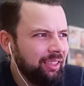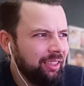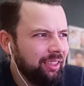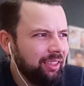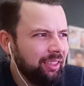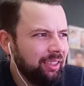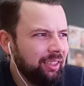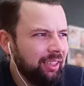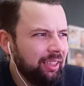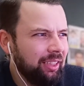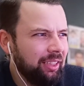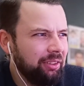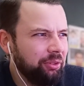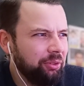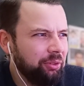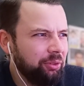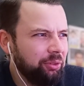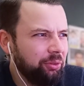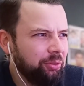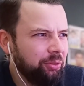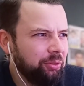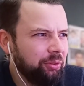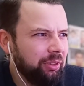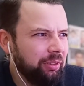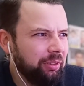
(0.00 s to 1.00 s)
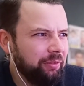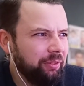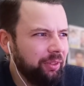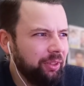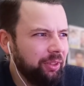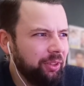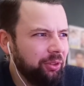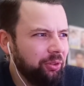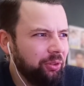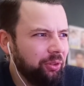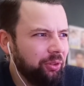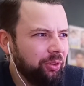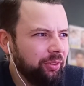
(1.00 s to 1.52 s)
I don't know. I think
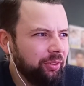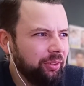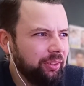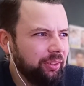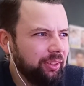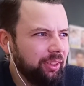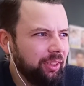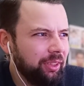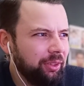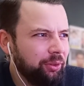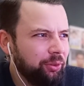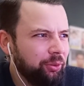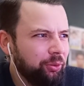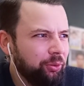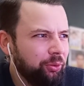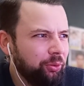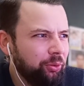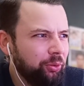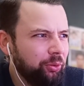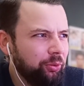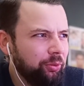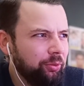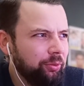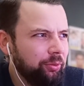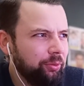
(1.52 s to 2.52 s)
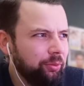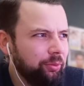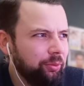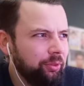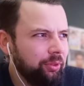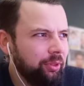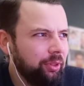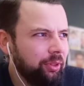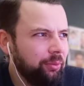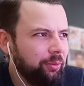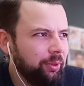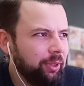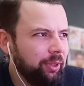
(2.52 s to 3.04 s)
donuts are so good
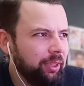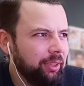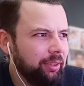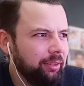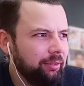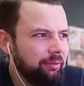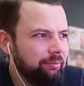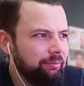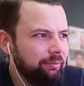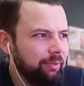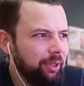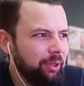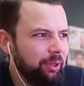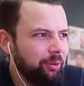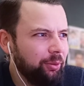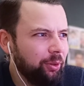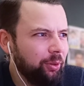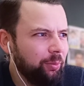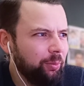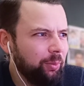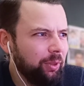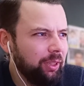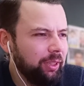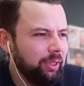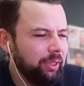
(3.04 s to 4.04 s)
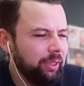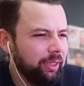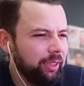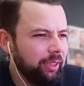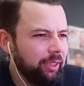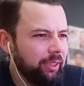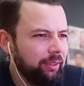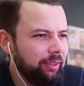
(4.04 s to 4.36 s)
the way they normally are.